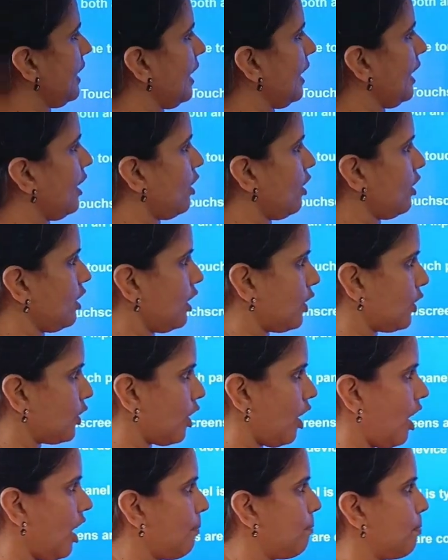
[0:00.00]
layered on the
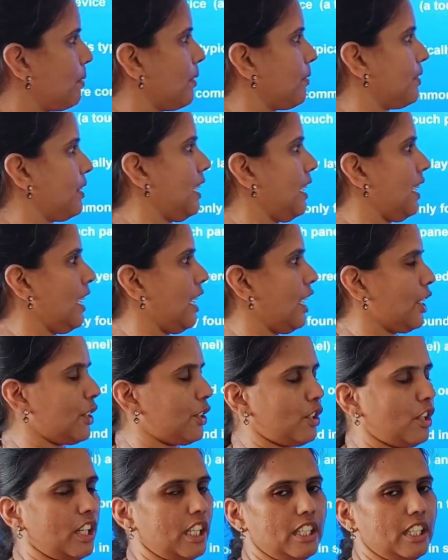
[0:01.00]
top of the
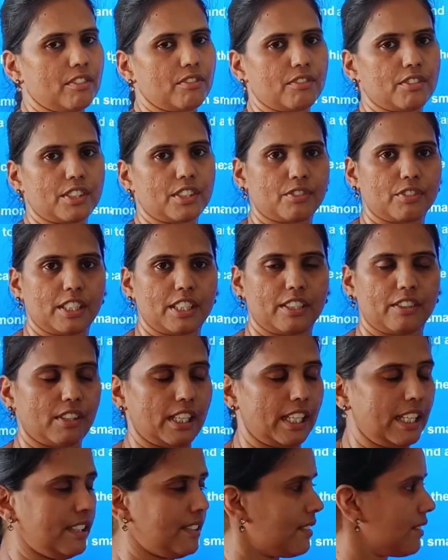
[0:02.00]
electronic visual
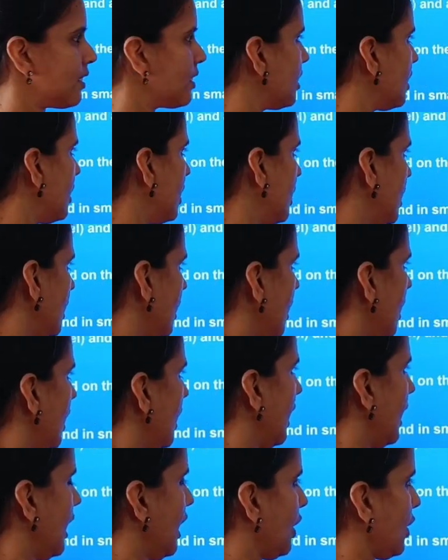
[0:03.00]
device,
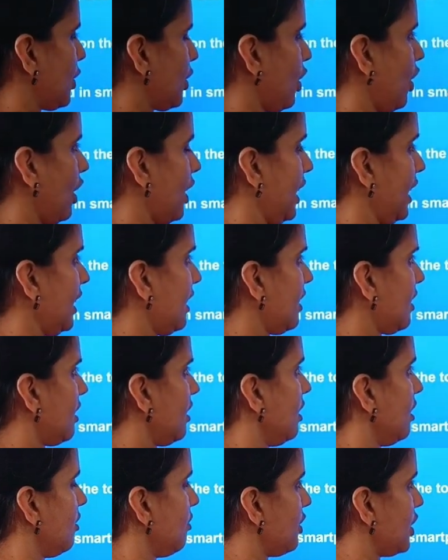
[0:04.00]
electronic
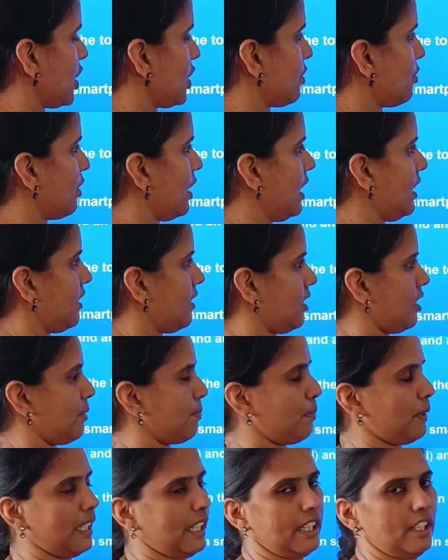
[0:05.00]
visual
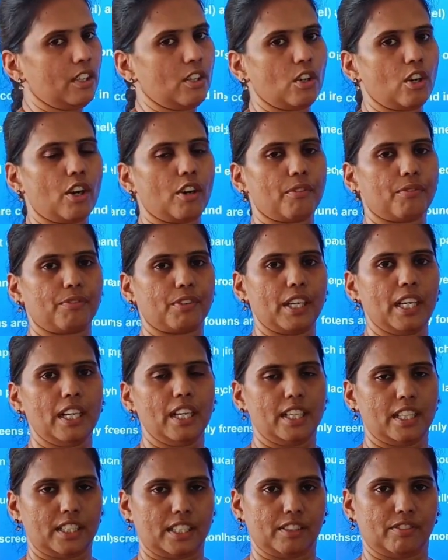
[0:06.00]
display of a
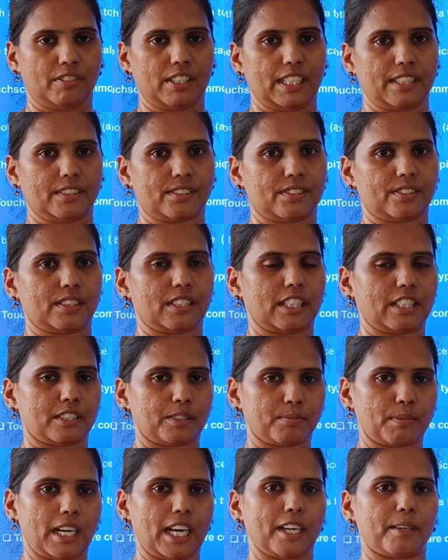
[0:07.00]
device. In a
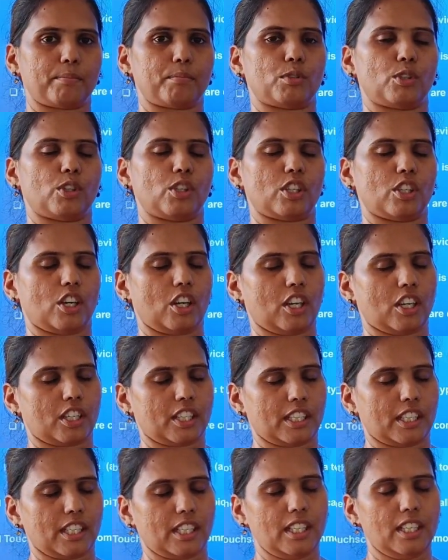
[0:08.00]
smartphone or
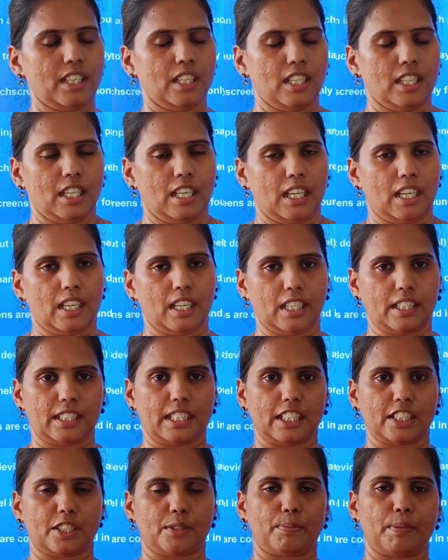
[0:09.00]
in a
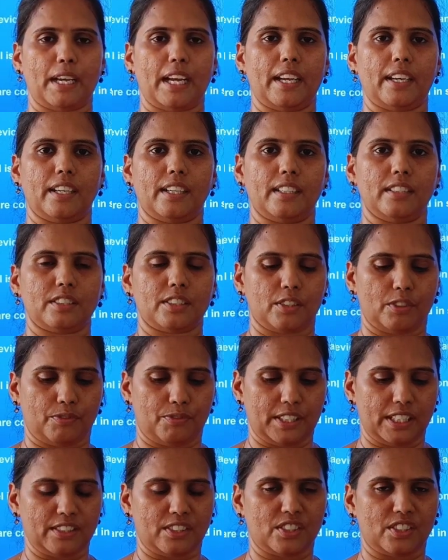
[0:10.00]
touch panel. So
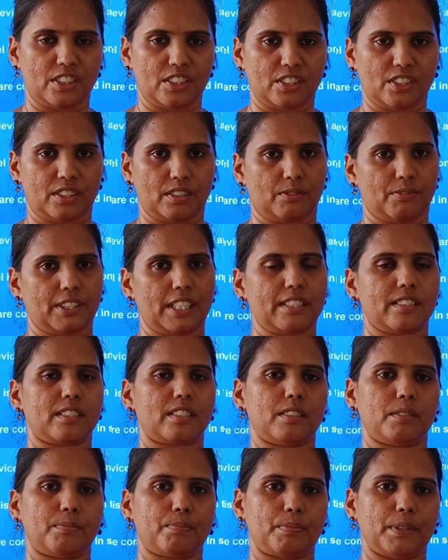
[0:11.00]
first
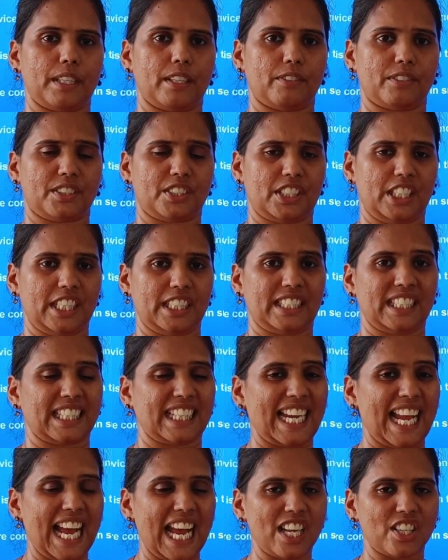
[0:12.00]
sheet, the
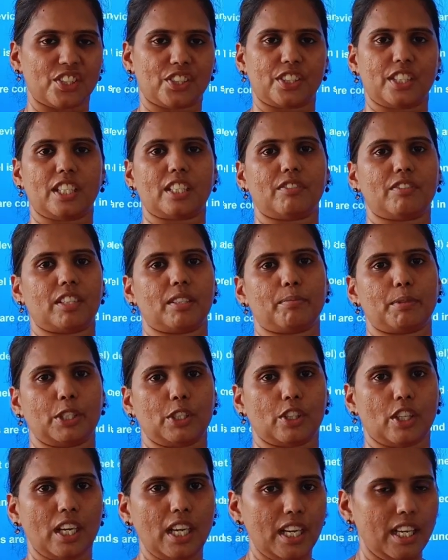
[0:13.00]
glass sheet will be
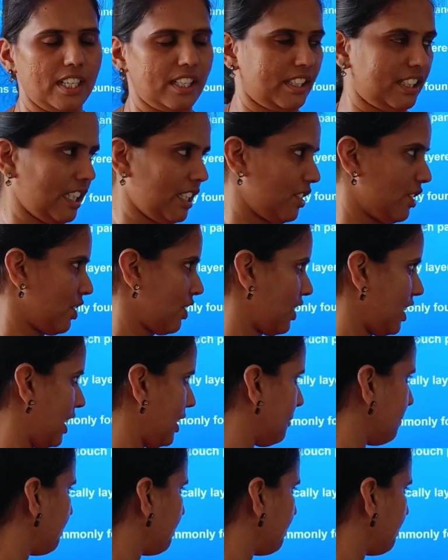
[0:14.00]
your touch screen.